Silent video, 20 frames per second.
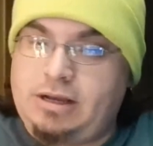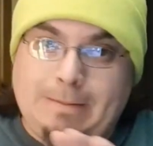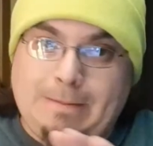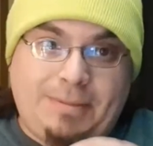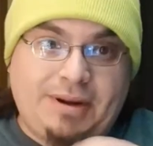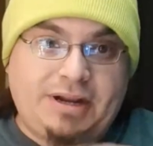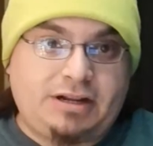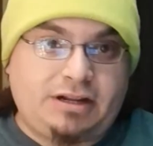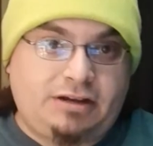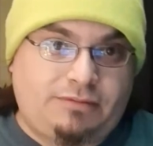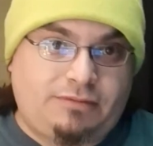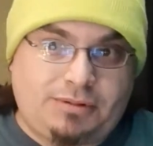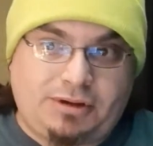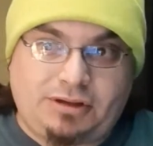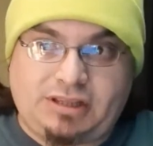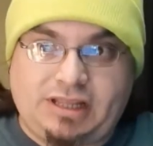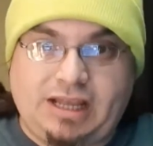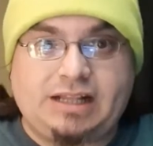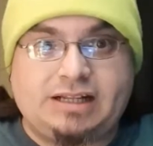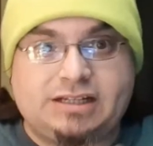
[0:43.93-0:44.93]
But enough
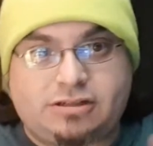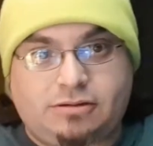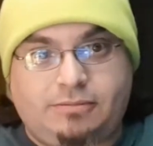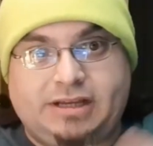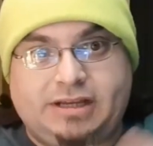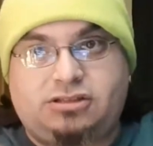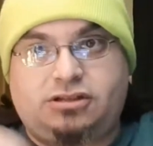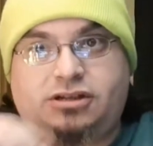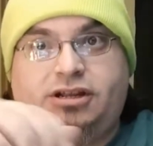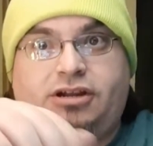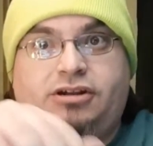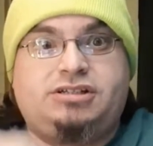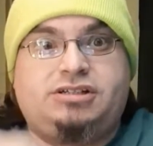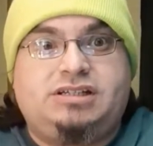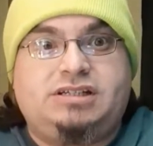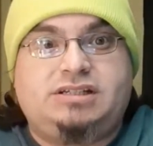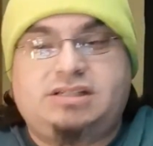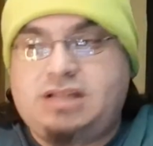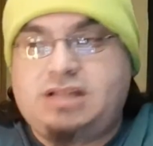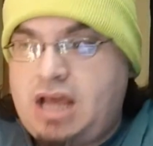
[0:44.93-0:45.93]
about that, let's go back to the
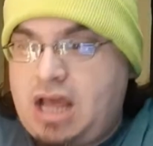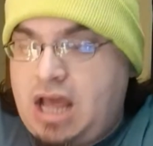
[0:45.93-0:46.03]
RCs.